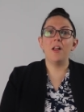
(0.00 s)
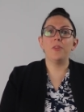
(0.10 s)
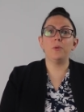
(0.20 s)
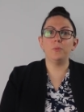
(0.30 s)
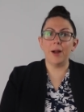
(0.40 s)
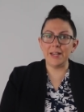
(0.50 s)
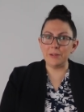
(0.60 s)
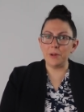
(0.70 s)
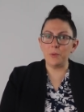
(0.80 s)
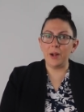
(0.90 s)
the
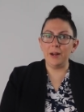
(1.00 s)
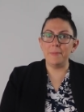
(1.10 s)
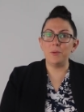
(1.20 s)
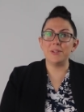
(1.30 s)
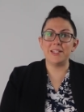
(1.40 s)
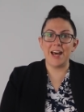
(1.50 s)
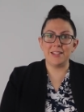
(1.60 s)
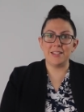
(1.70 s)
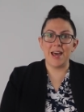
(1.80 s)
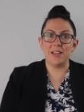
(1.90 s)
writing requirement was
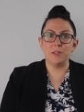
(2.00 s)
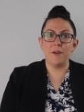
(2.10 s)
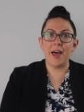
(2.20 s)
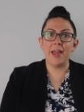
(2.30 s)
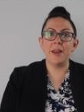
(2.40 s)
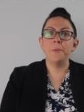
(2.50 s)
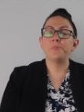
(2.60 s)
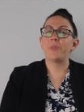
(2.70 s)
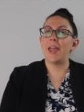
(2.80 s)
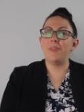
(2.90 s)
not satisfied
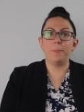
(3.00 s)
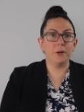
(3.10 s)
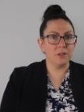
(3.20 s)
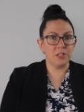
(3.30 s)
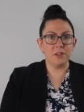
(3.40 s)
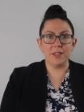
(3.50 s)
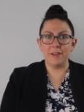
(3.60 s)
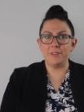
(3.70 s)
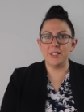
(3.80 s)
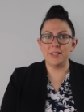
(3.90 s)
and the personal
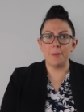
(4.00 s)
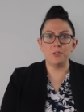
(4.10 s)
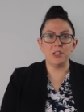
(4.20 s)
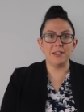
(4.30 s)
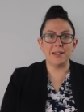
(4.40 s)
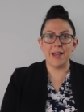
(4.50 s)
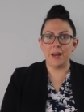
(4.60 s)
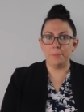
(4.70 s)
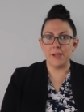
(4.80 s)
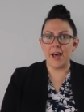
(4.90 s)
gift exception did
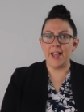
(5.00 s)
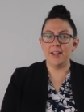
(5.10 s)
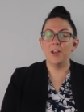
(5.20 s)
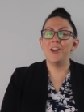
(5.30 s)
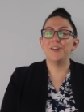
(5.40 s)
not apply.